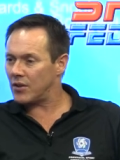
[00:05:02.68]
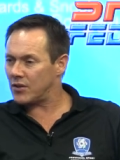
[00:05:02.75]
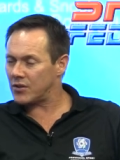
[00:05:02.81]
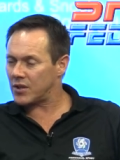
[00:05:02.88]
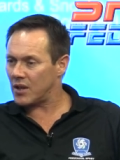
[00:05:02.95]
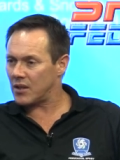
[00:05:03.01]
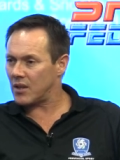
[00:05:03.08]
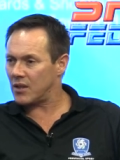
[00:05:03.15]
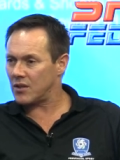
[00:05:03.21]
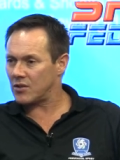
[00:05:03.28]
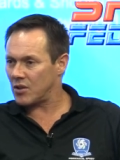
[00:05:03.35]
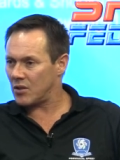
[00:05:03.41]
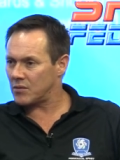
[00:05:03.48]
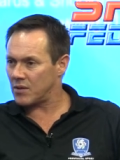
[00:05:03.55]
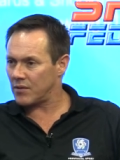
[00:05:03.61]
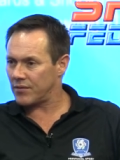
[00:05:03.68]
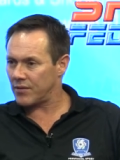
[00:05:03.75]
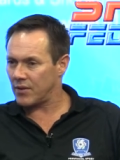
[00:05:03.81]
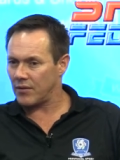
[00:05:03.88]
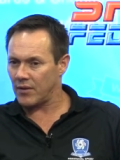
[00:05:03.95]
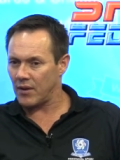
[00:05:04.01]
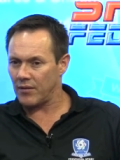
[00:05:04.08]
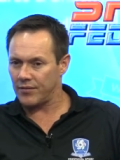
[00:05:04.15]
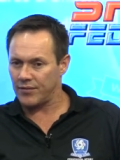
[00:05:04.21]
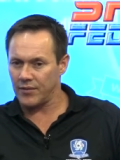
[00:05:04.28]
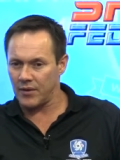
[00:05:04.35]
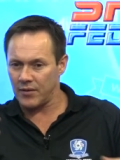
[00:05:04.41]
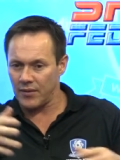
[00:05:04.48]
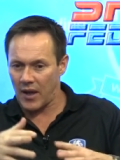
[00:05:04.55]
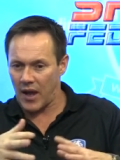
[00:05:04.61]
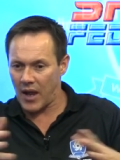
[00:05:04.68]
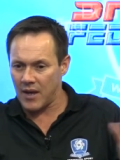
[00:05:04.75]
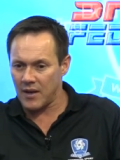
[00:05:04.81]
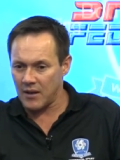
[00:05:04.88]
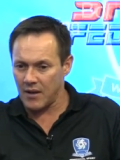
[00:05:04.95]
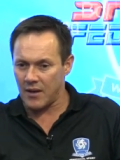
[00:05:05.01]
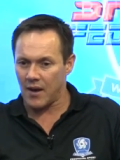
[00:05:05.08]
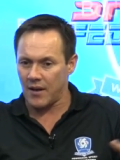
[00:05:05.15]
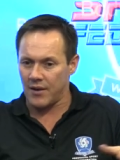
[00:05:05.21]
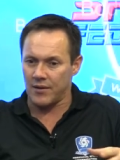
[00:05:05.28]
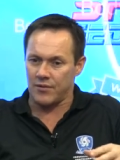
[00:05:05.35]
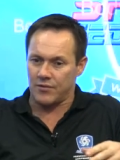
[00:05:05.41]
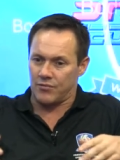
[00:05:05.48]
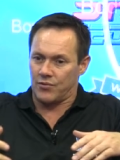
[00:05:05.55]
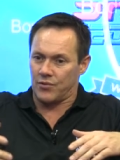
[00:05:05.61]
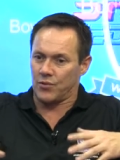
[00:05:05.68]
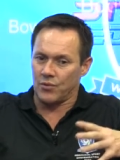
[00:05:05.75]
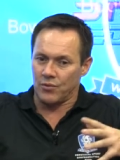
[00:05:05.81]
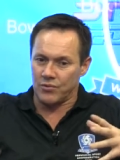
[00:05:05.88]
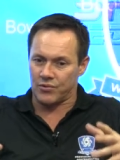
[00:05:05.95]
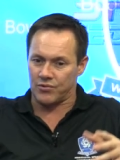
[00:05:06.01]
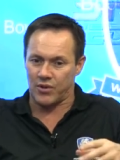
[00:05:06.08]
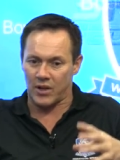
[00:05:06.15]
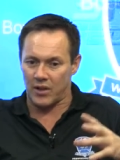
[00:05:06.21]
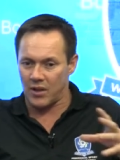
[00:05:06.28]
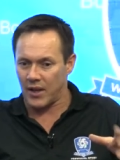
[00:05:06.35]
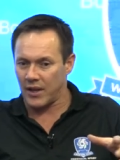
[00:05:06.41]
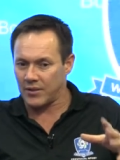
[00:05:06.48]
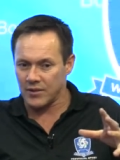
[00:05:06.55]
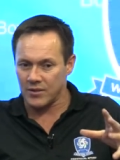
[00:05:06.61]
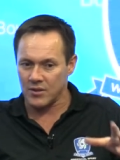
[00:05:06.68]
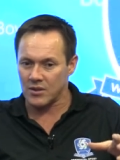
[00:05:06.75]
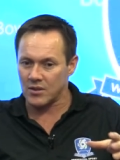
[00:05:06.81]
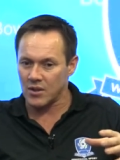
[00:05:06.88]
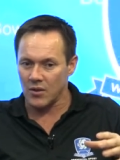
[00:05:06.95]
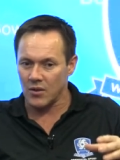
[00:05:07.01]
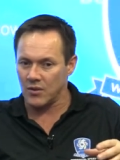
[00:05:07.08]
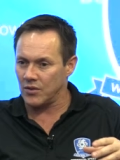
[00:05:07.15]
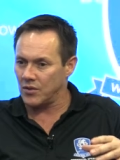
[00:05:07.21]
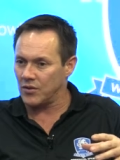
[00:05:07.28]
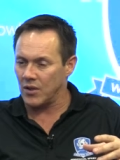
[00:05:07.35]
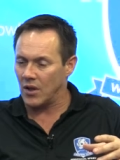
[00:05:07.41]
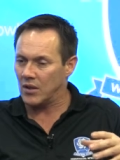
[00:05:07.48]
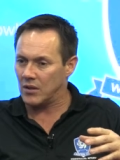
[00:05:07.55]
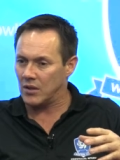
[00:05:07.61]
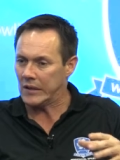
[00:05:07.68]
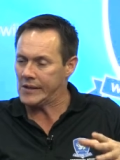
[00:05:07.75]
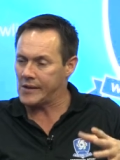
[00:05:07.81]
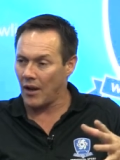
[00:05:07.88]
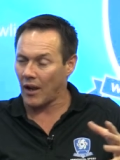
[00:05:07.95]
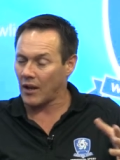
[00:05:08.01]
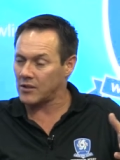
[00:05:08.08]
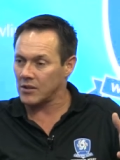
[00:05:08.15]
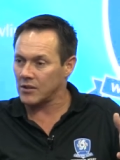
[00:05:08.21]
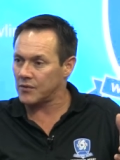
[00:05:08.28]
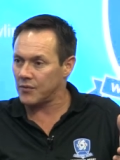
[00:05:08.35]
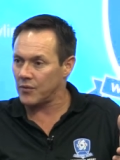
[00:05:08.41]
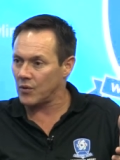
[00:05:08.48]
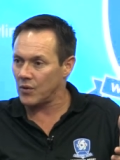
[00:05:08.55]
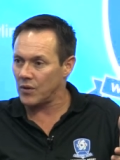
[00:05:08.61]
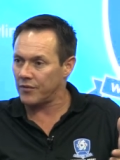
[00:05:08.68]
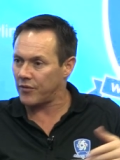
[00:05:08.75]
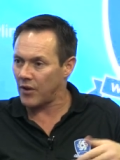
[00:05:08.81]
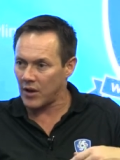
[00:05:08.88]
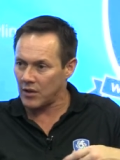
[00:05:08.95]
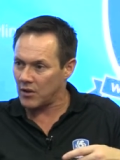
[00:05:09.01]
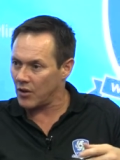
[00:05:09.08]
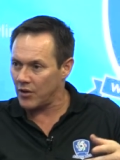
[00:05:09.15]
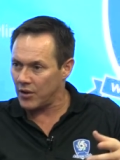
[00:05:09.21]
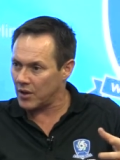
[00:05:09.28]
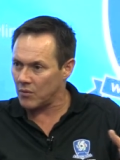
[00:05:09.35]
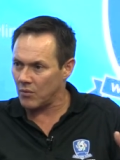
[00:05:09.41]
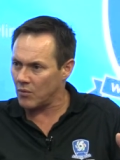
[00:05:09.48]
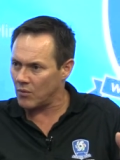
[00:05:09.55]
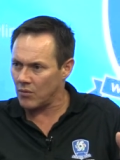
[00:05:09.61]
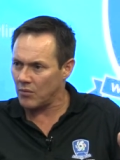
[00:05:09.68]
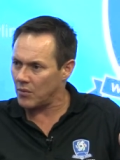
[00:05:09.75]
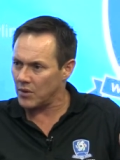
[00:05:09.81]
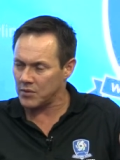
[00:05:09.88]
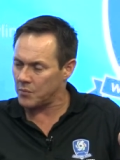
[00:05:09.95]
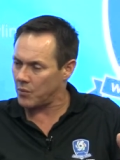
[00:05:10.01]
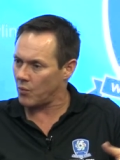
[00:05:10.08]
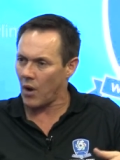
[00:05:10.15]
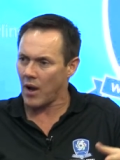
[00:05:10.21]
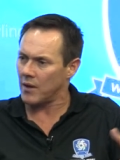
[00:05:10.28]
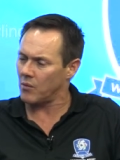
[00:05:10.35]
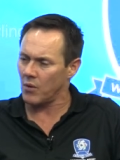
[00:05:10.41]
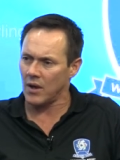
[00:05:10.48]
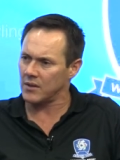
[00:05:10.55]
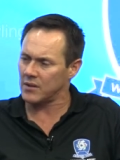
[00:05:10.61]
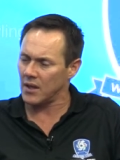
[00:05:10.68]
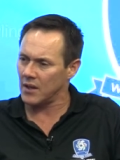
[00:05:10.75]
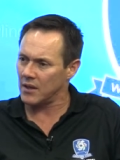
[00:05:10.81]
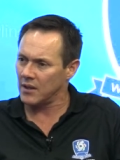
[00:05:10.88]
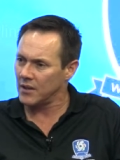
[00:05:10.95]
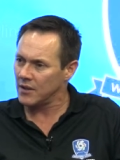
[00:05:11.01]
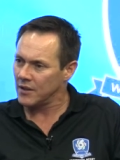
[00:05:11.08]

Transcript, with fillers: Are you saying that in terms of, of, of handgun rules, regulations, and so on, you don't need a license for front loading? Why why is that?